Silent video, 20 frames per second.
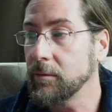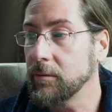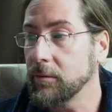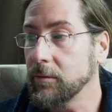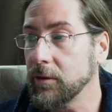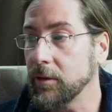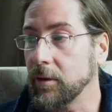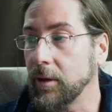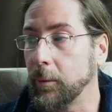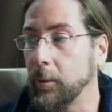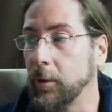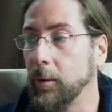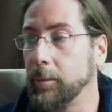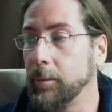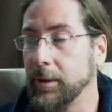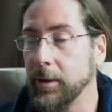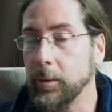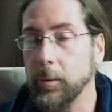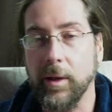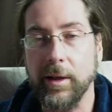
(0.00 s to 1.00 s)
So I won't
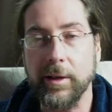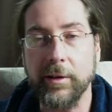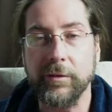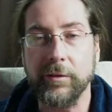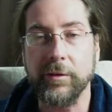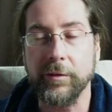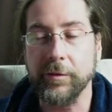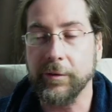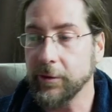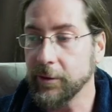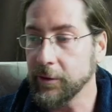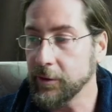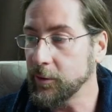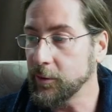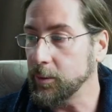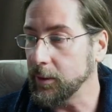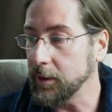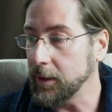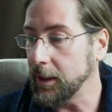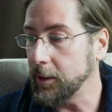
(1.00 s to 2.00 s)
be one of the first,
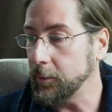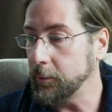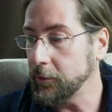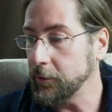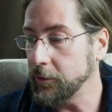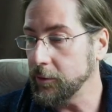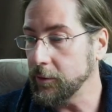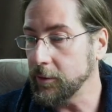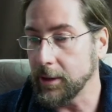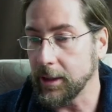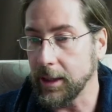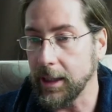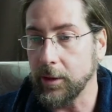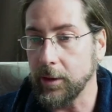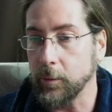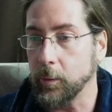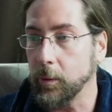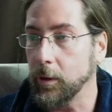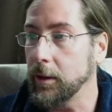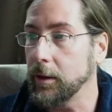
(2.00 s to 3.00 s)
but I should
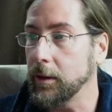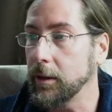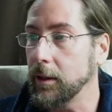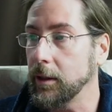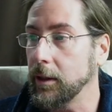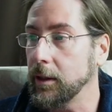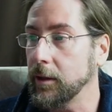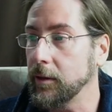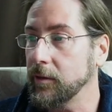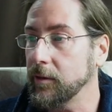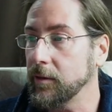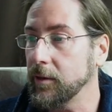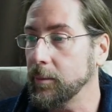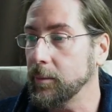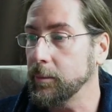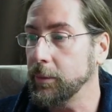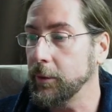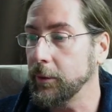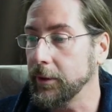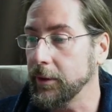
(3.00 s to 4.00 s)
get one at some
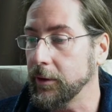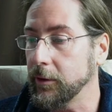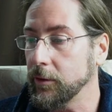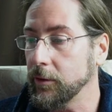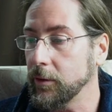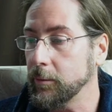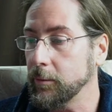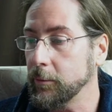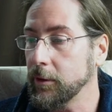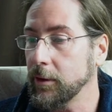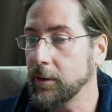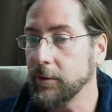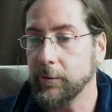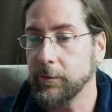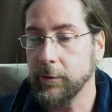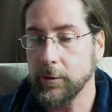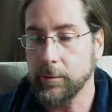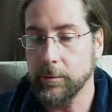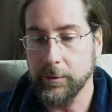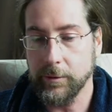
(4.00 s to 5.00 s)
point. So I'm looking
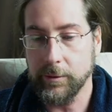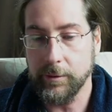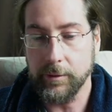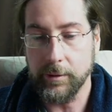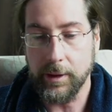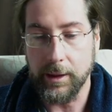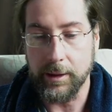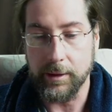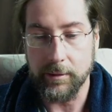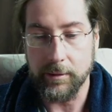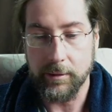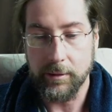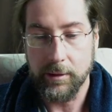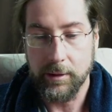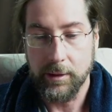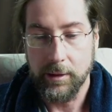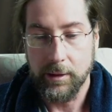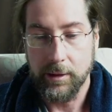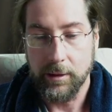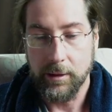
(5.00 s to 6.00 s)
forward to that
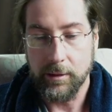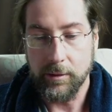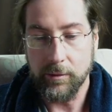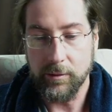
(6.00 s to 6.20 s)
because it